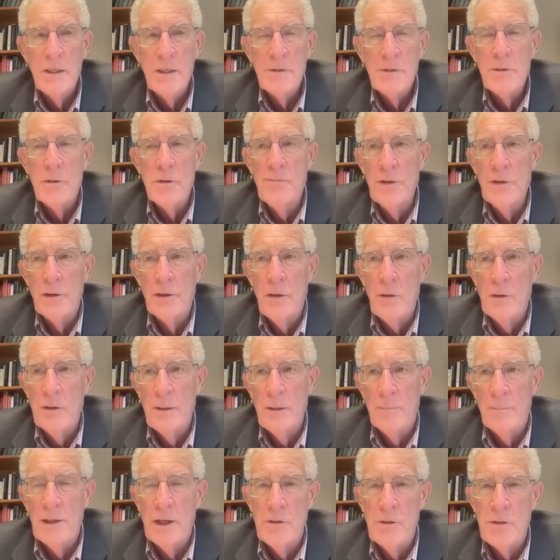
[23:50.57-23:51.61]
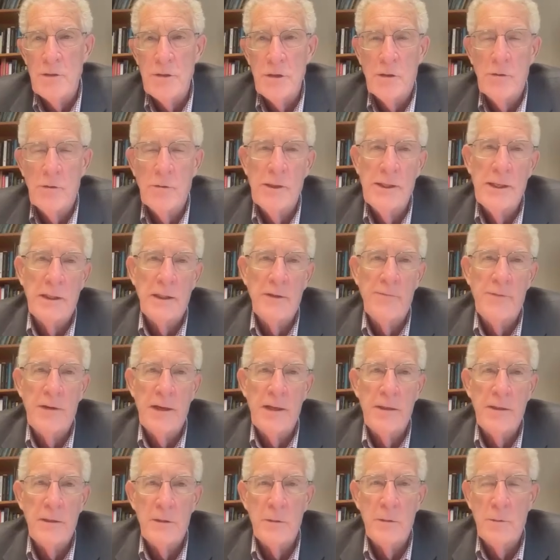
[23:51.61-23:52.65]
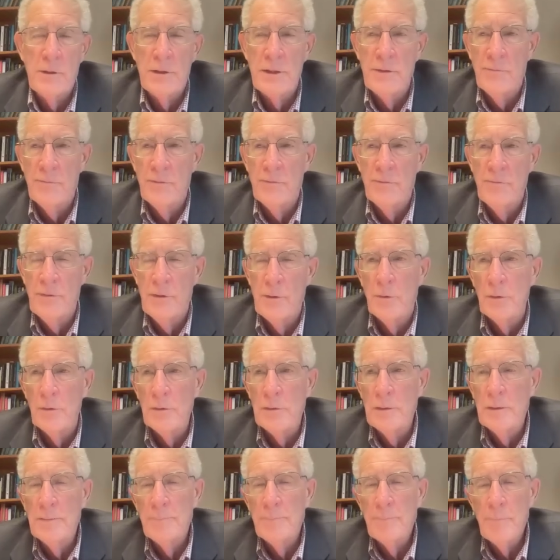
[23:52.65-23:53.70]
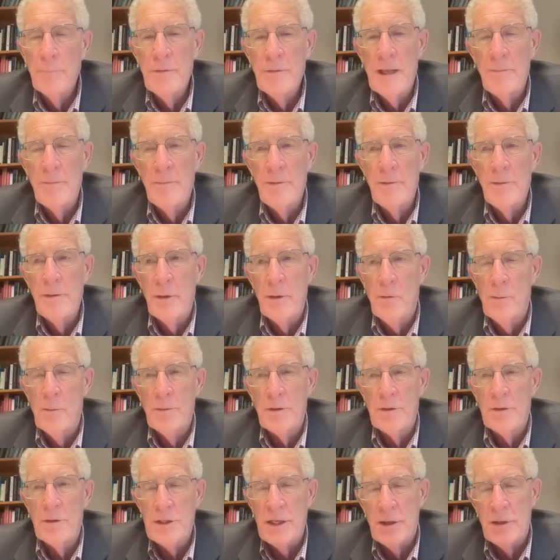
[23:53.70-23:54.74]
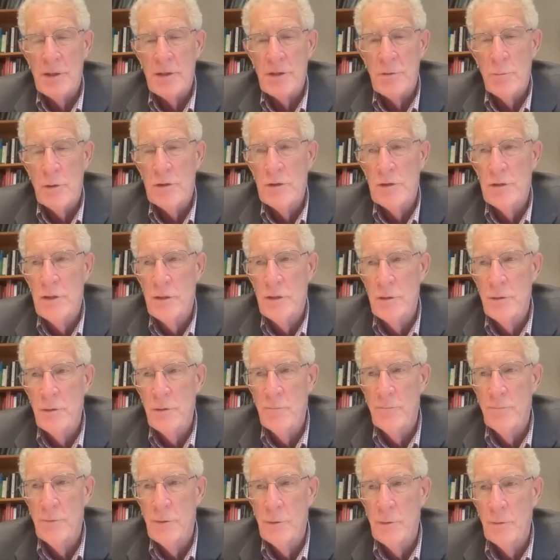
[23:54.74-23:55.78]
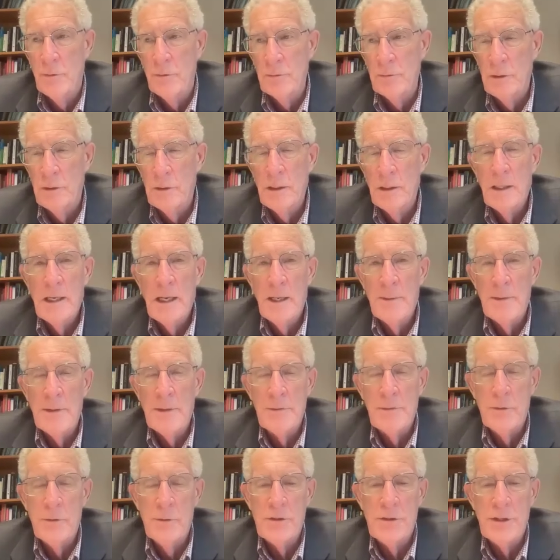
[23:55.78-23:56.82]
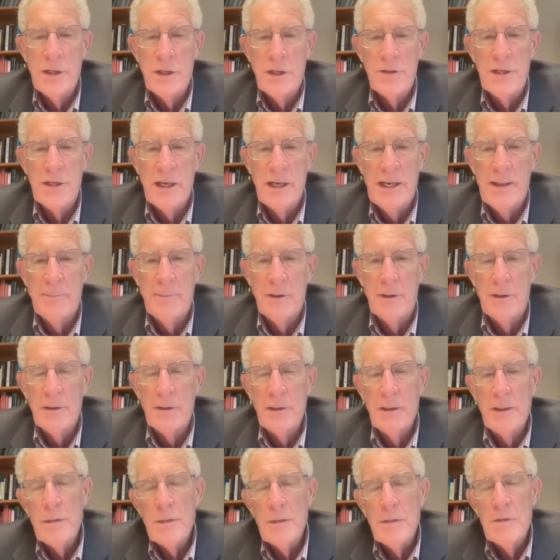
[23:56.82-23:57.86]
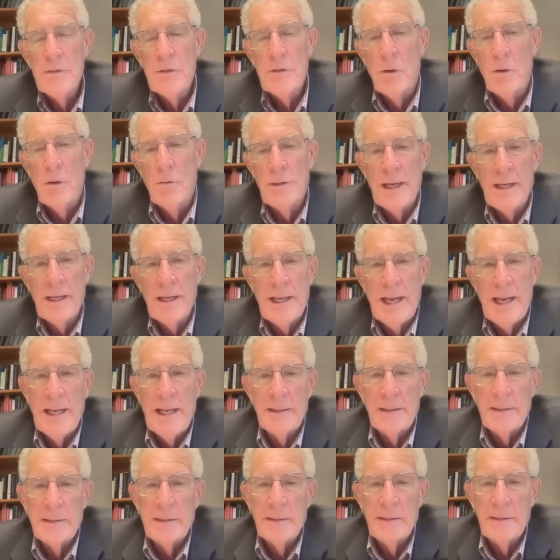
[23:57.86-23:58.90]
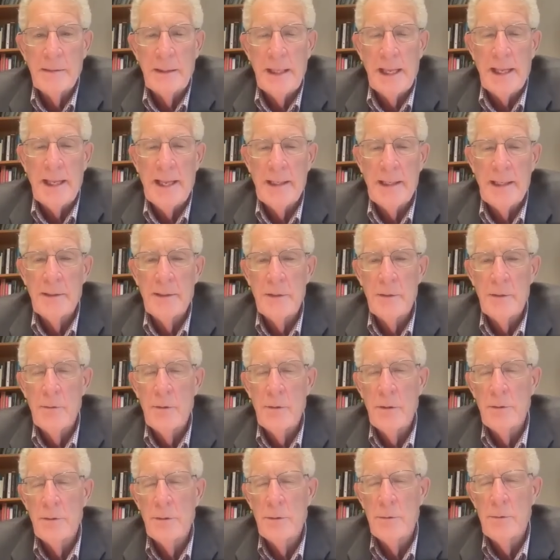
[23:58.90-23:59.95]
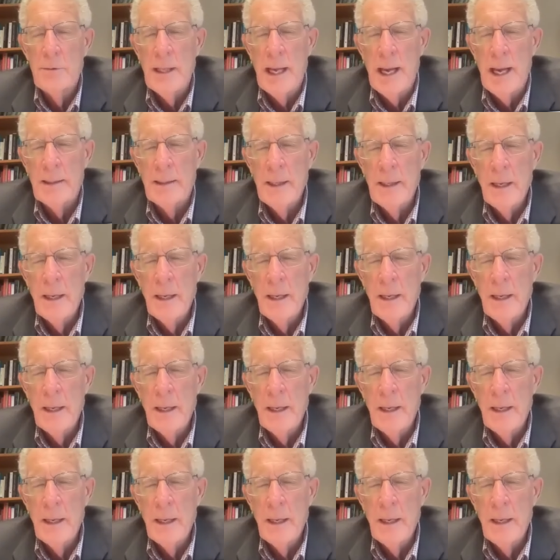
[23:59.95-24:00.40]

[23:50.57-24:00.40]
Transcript: So if you lower your blood sugar and elevate to a different fuel, then the normal cells switch to the new fuel and the tumor cells get hammered. So they can't do that.